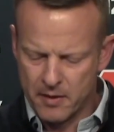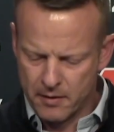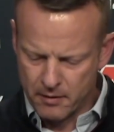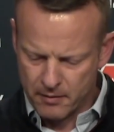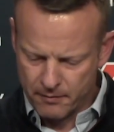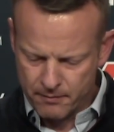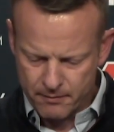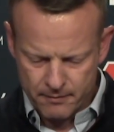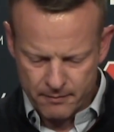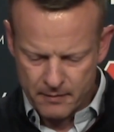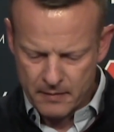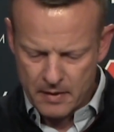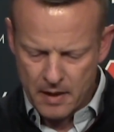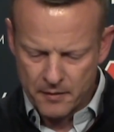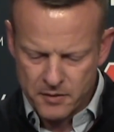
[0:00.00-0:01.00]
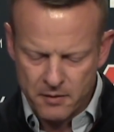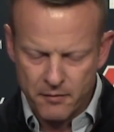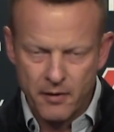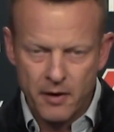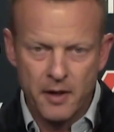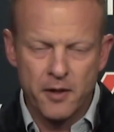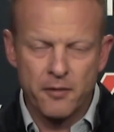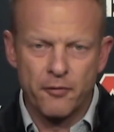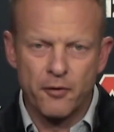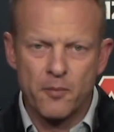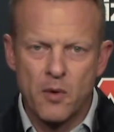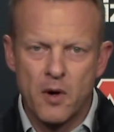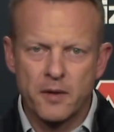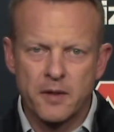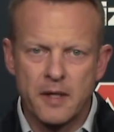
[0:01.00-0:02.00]
they're obviously a very good
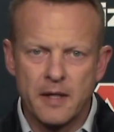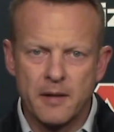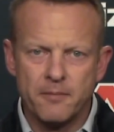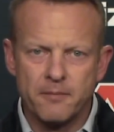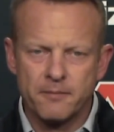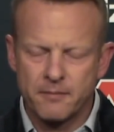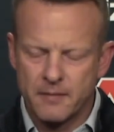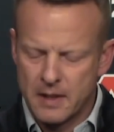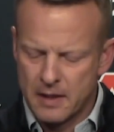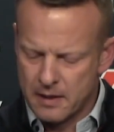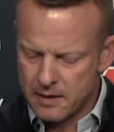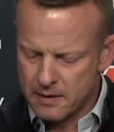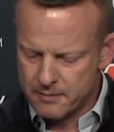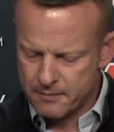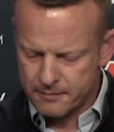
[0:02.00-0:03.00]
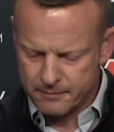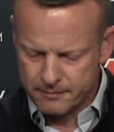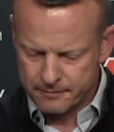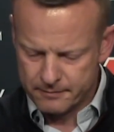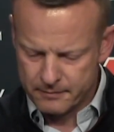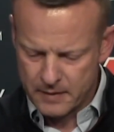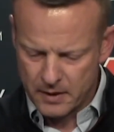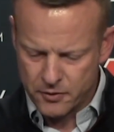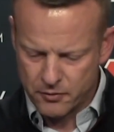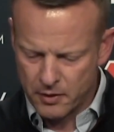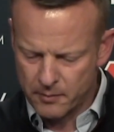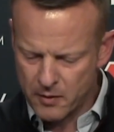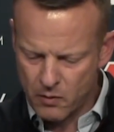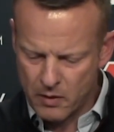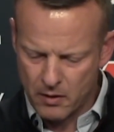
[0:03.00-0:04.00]
football team,
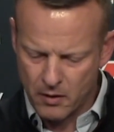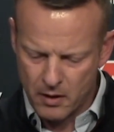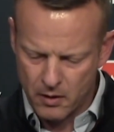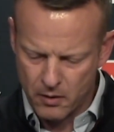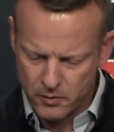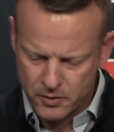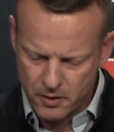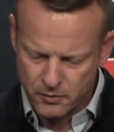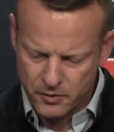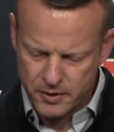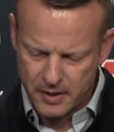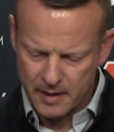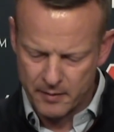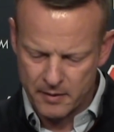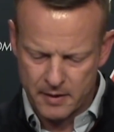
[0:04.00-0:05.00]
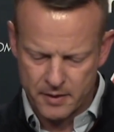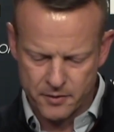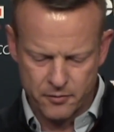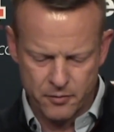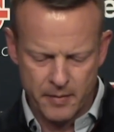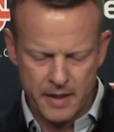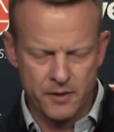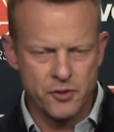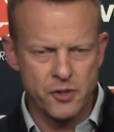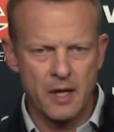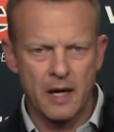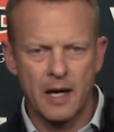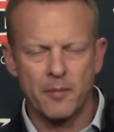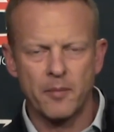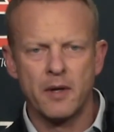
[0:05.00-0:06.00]
extremely well coached. Coach Saban does a tremendous
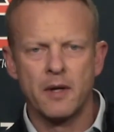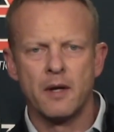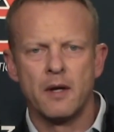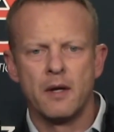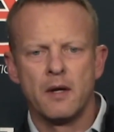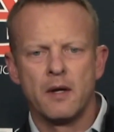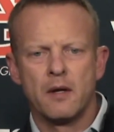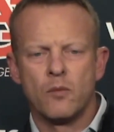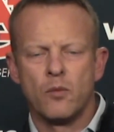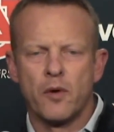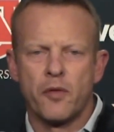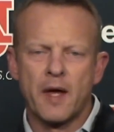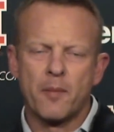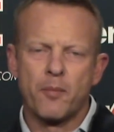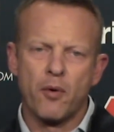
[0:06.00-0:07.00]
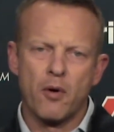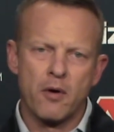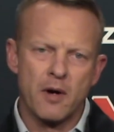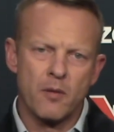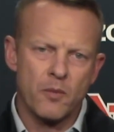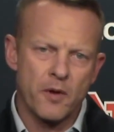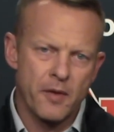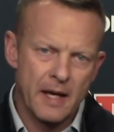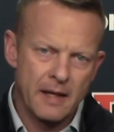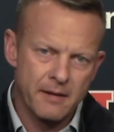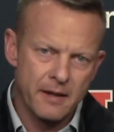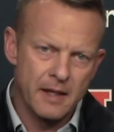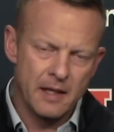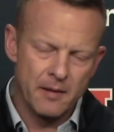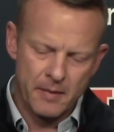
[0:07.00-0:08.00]
job with that program, with that
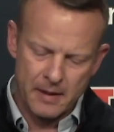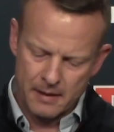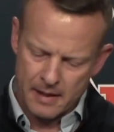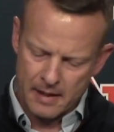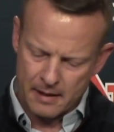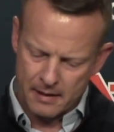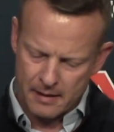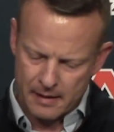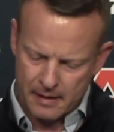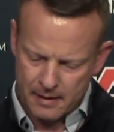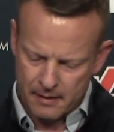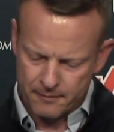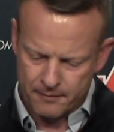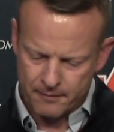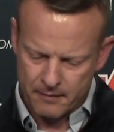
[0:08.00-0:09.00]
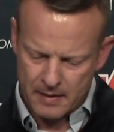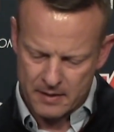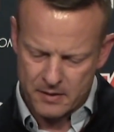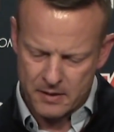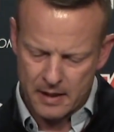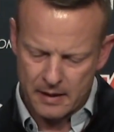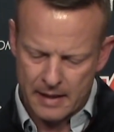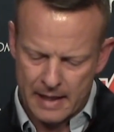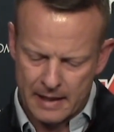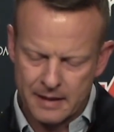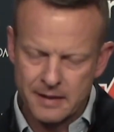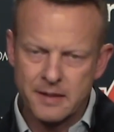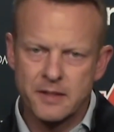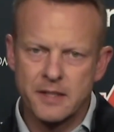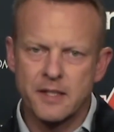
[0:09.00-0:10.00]
team, and has done that
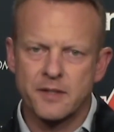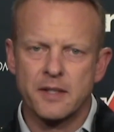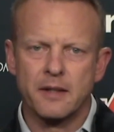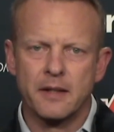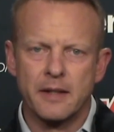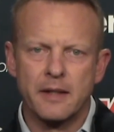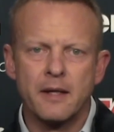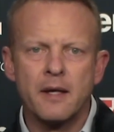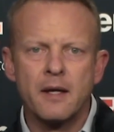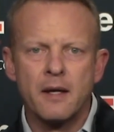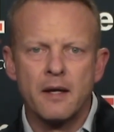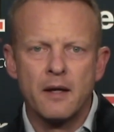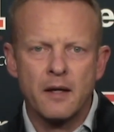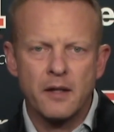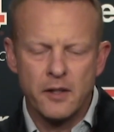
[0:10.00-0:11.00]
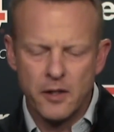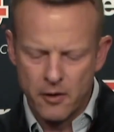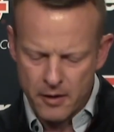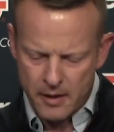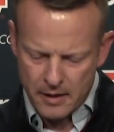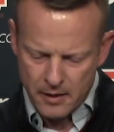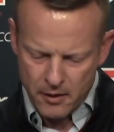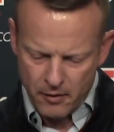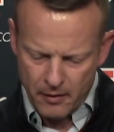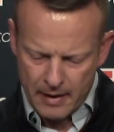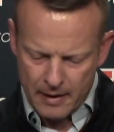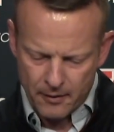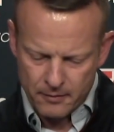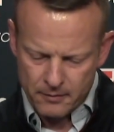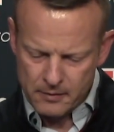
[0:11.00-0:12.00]
consistently year in and year
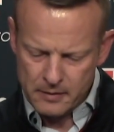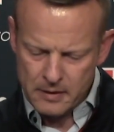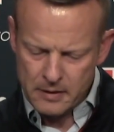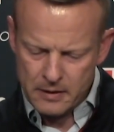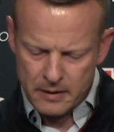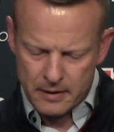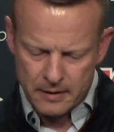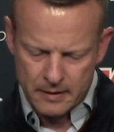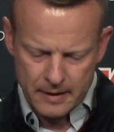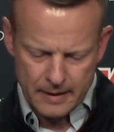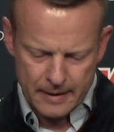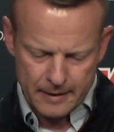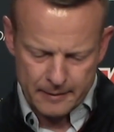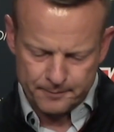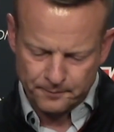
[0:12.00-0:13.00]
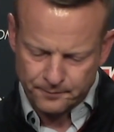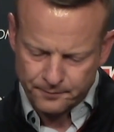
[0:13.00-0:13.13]
out.